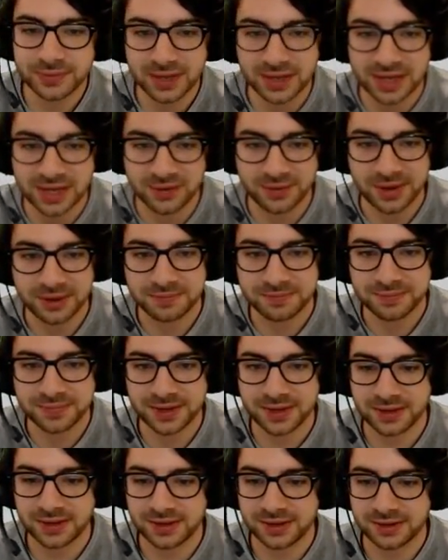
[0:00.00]
Anyway,
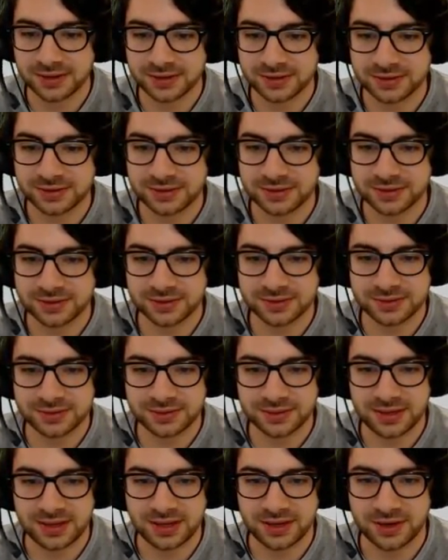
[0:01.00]

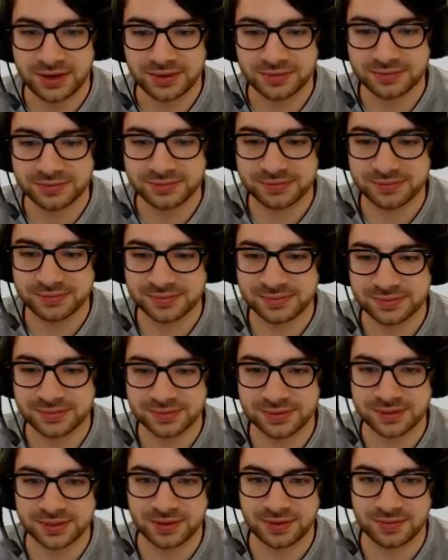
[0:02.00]
there you go.
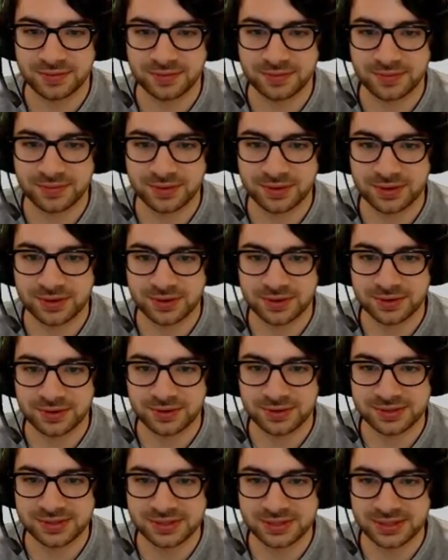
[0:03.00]
Some
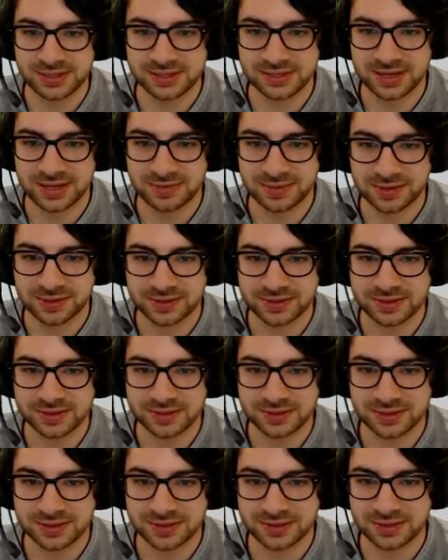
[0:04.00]
crystally
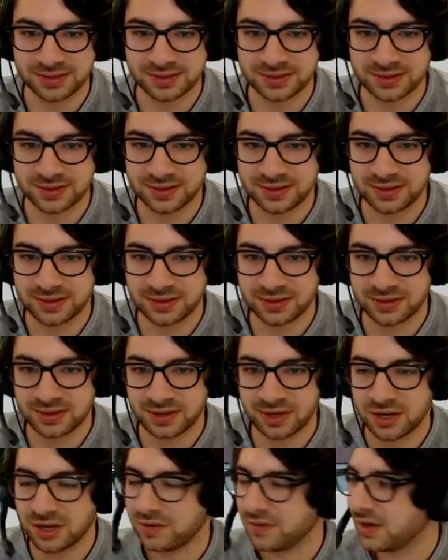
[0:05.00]
diamonds
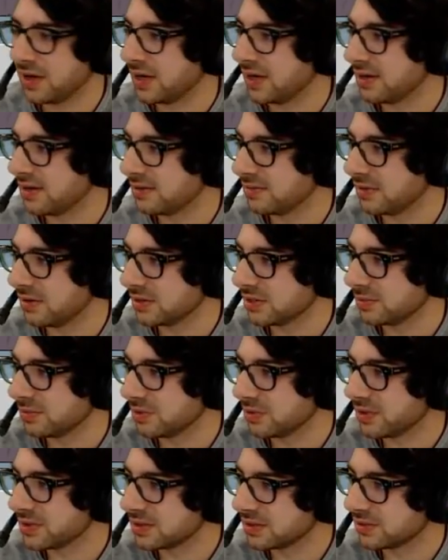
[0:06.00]
of
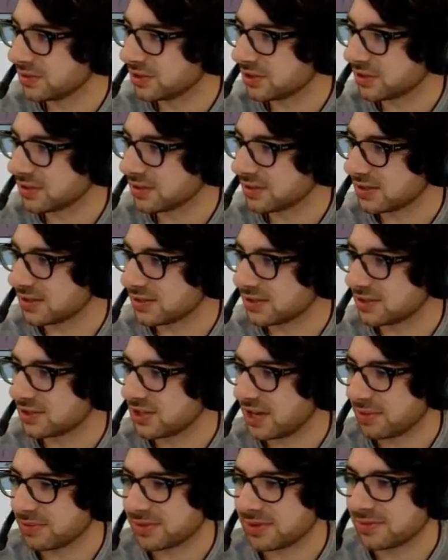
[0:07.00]
multiple resolutions and
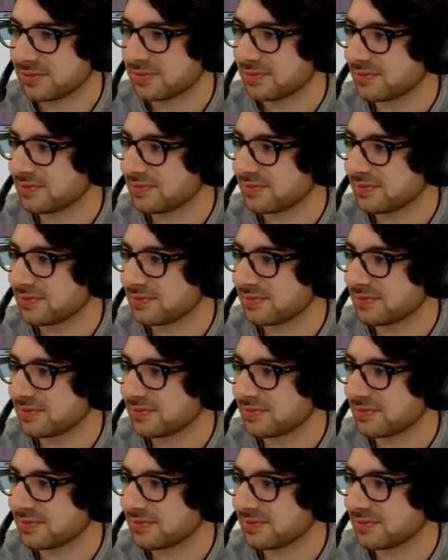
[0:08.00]
shapes.